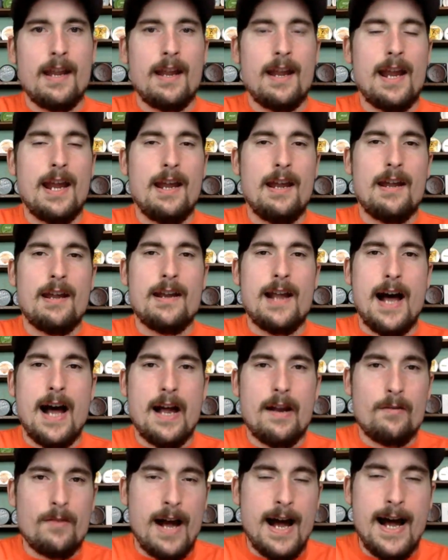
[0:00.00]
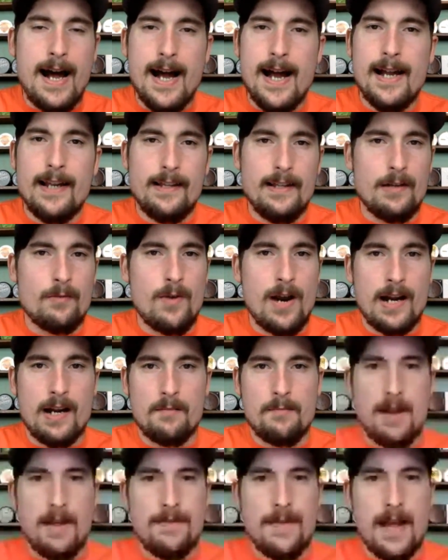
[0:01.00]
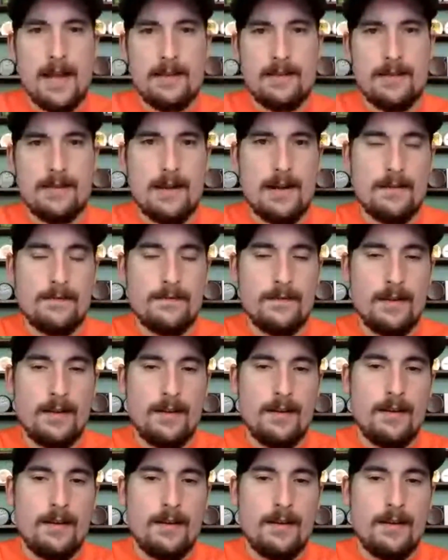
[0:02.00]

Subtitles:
And I highly recommend that stuff.